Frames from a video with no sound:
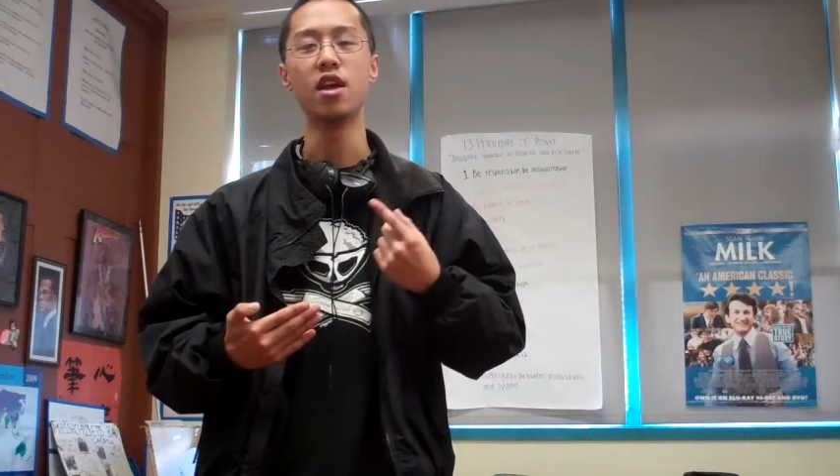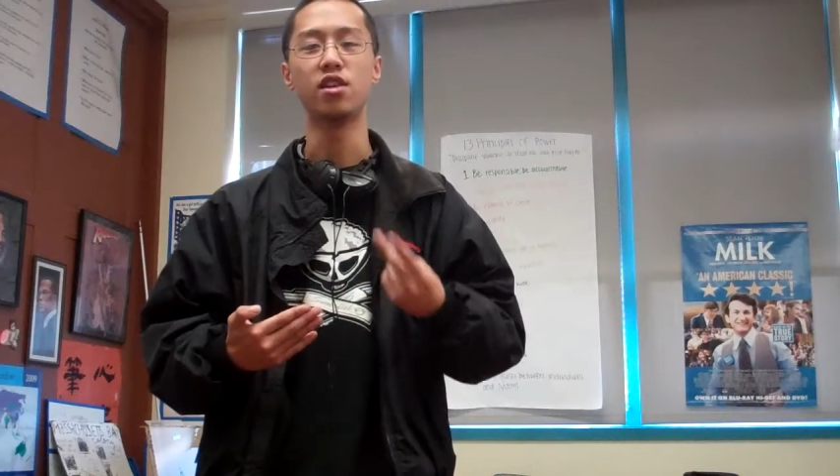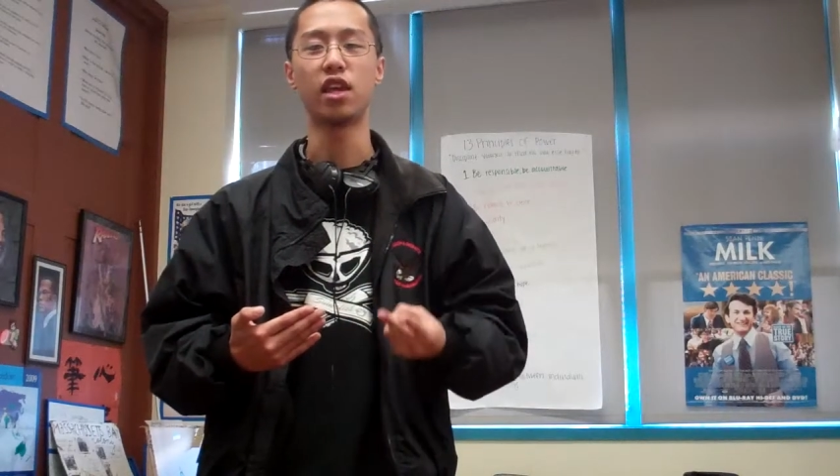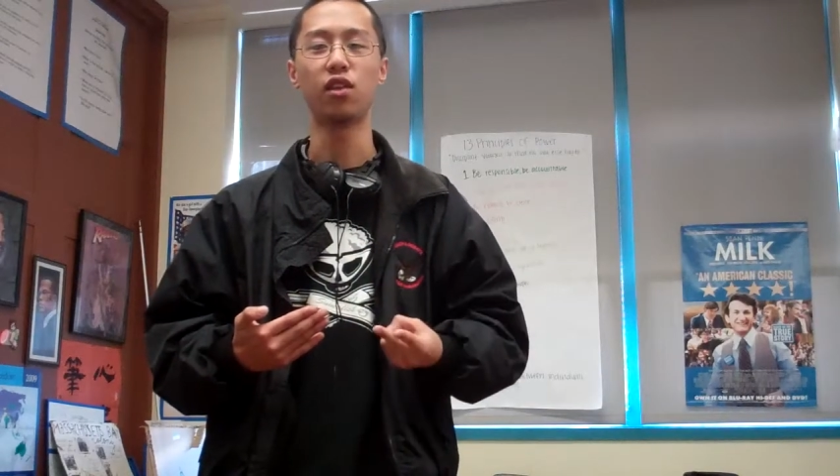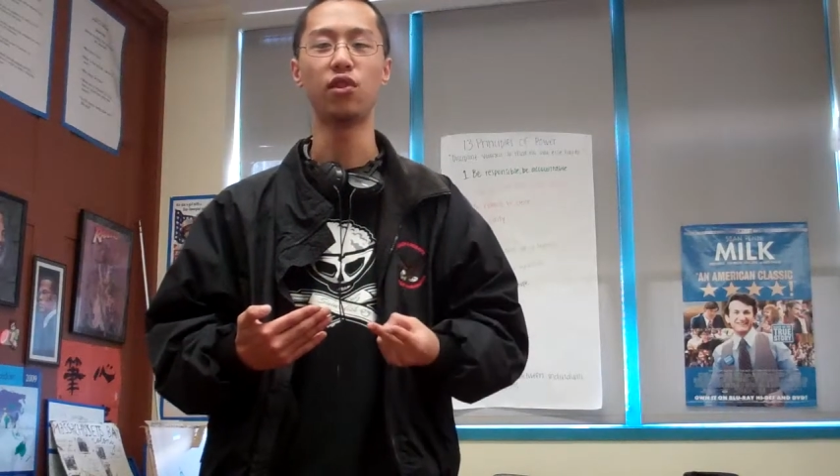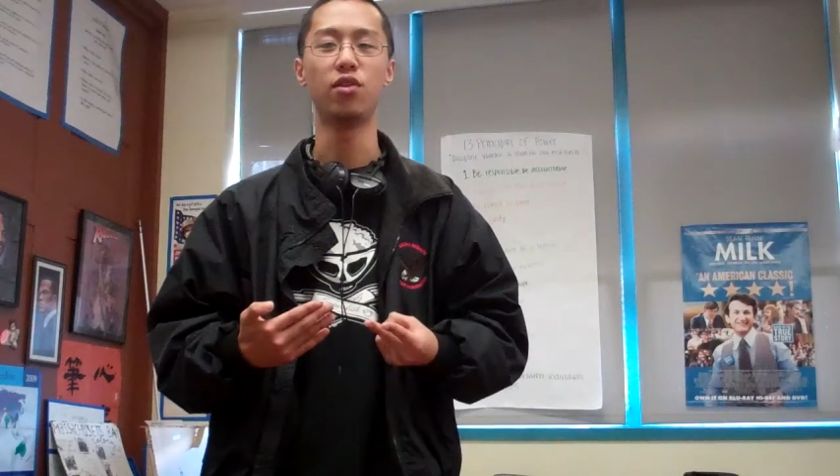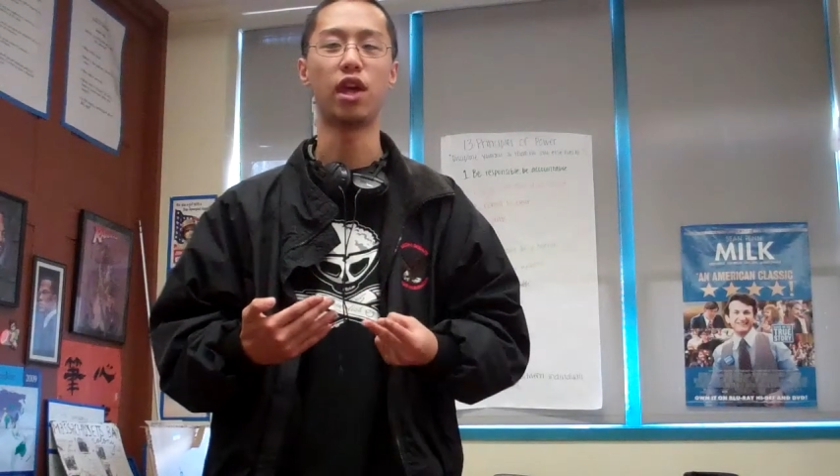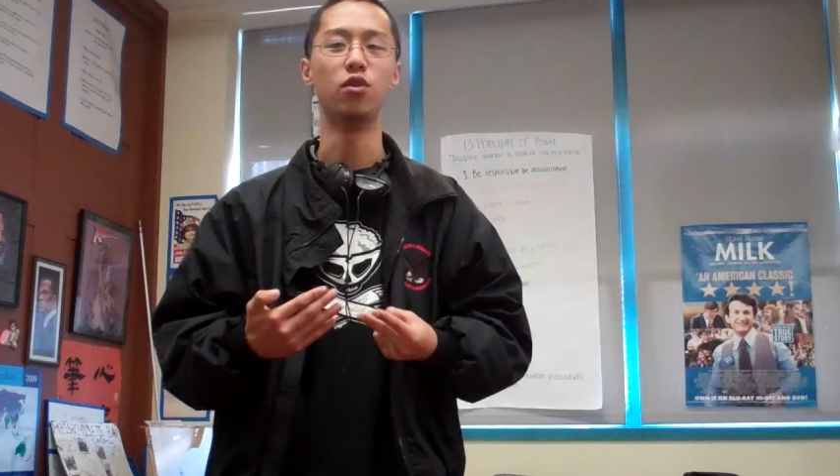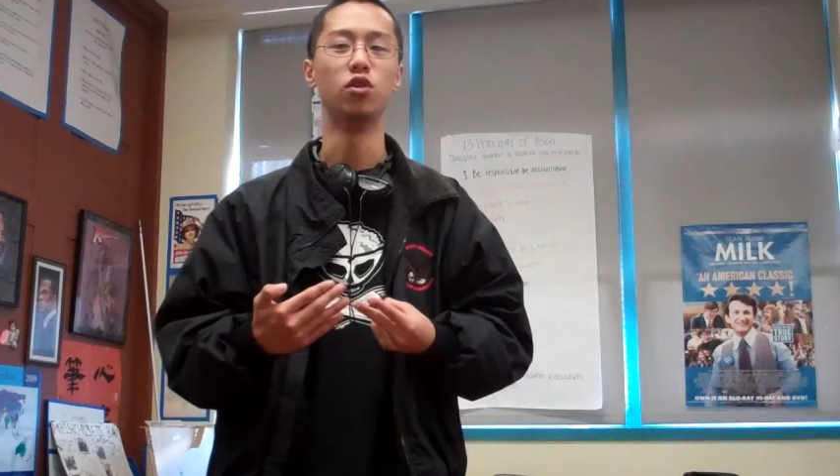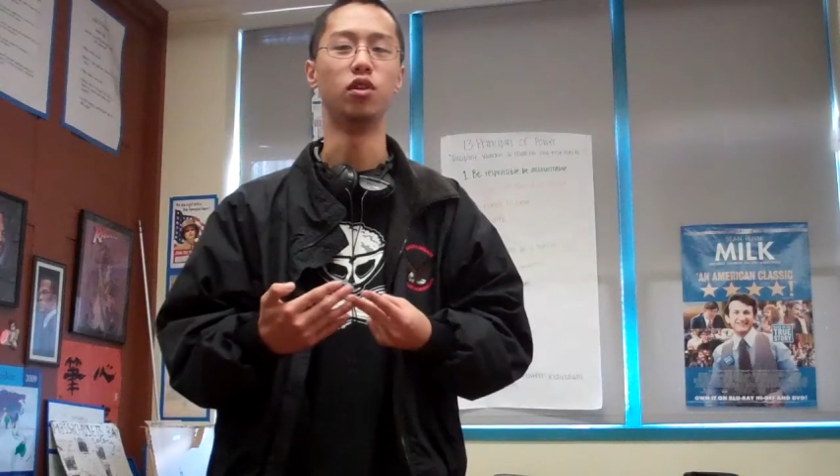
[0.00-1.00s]
Secondly, that
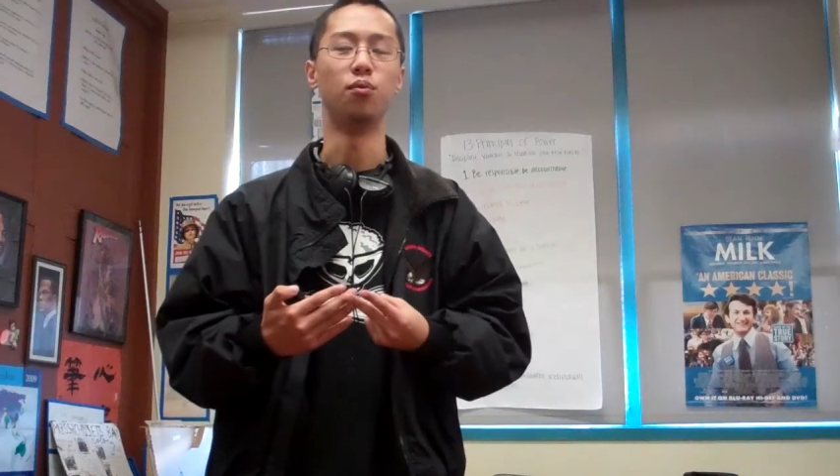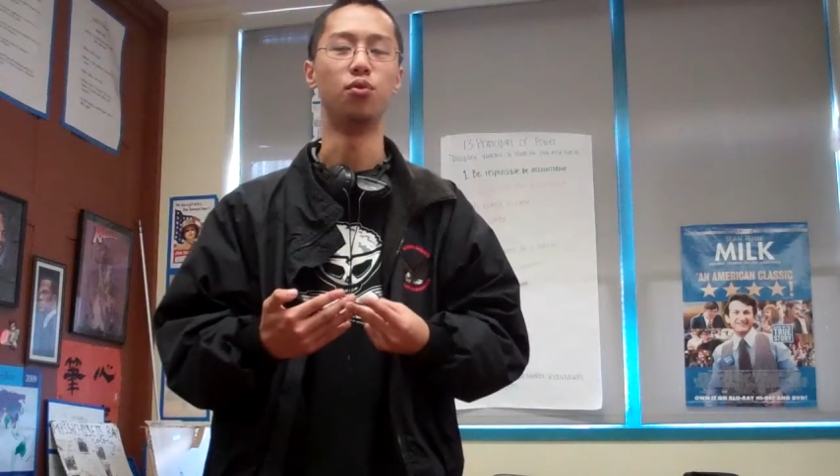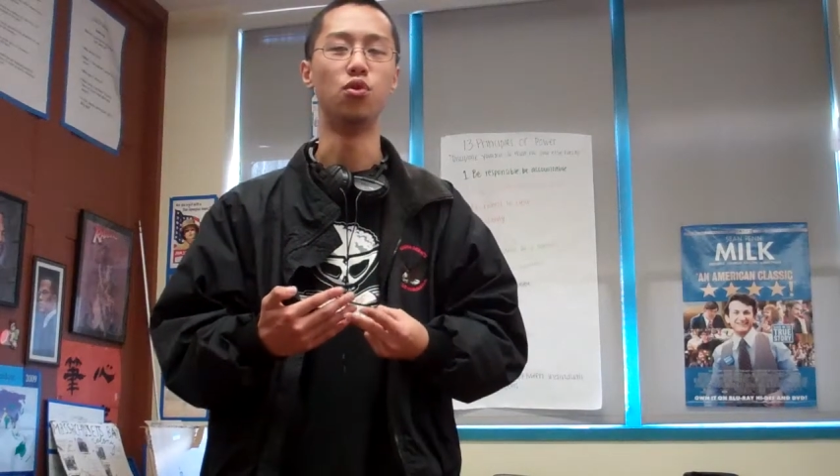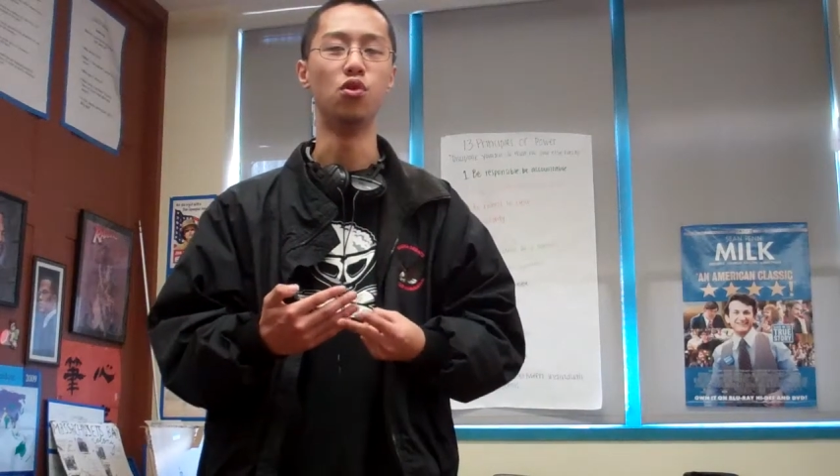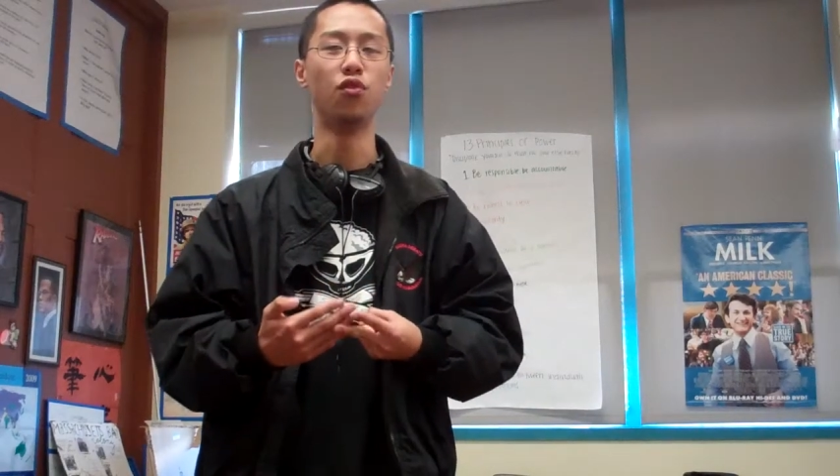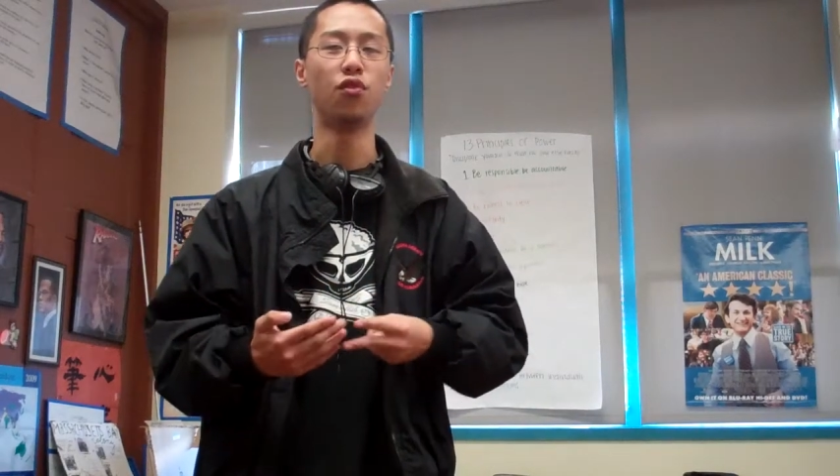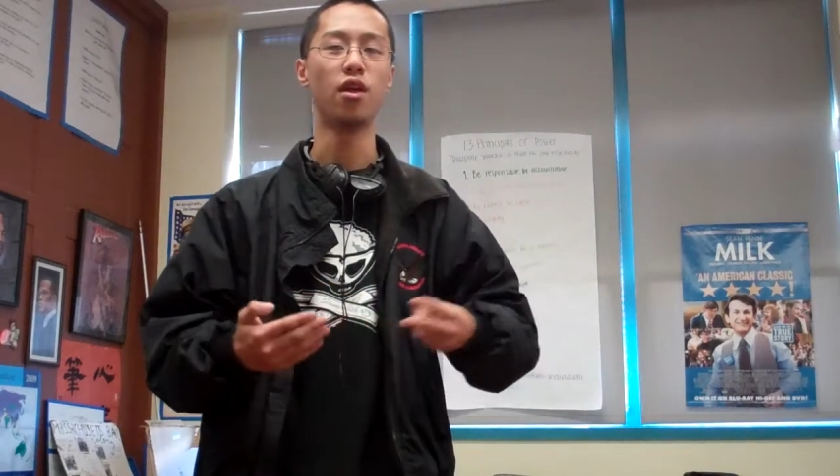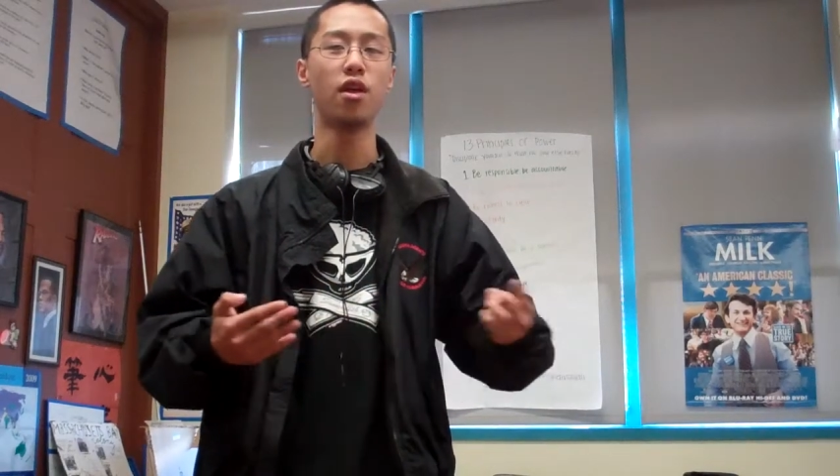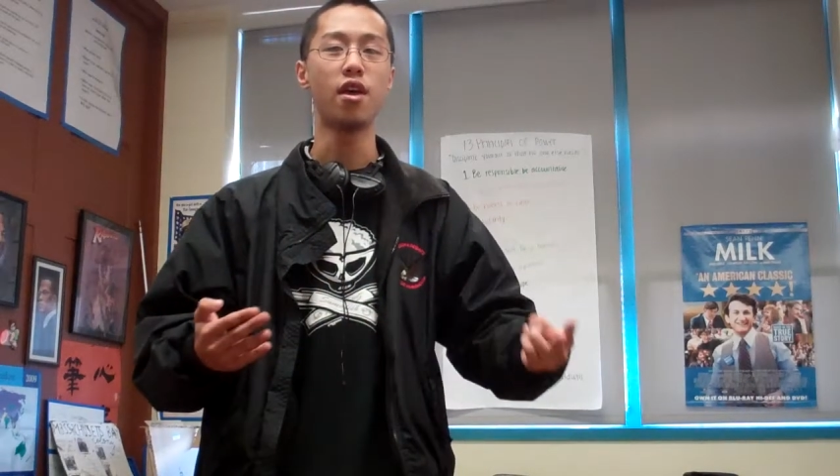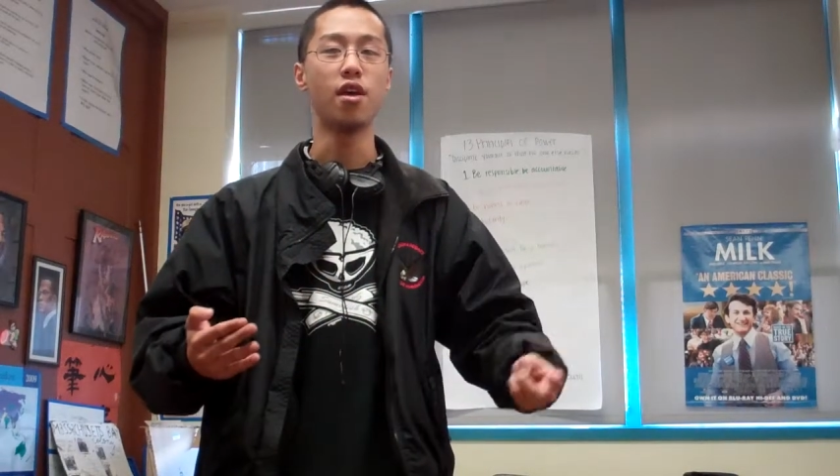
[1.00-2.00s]
it would improve
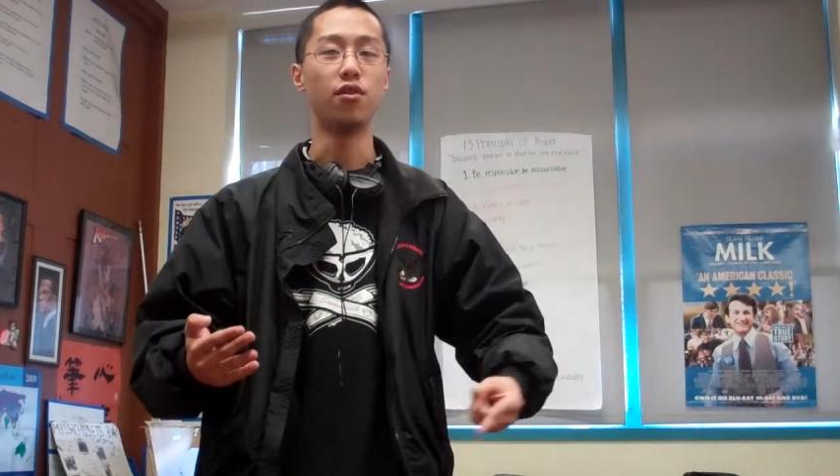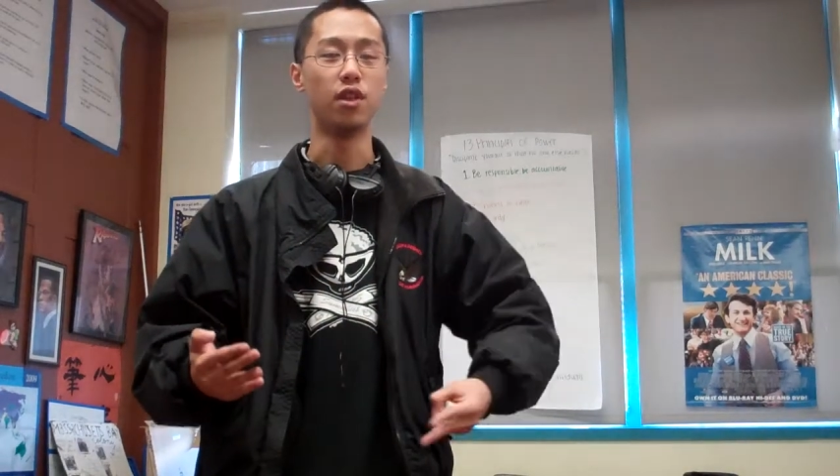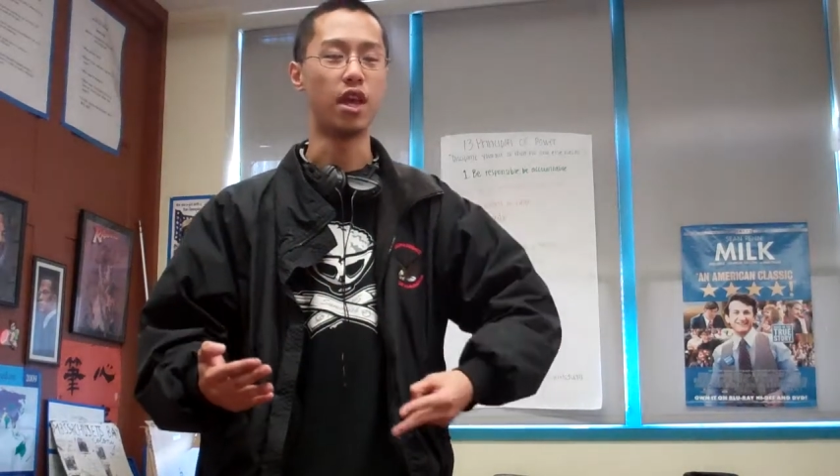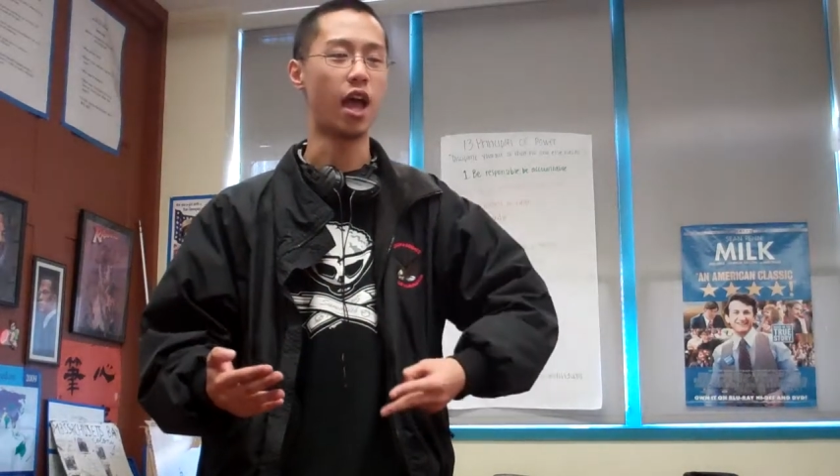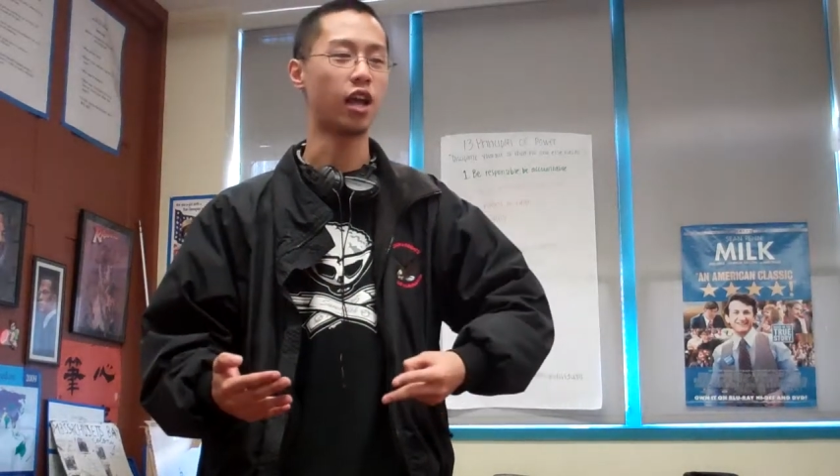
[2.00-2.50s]
the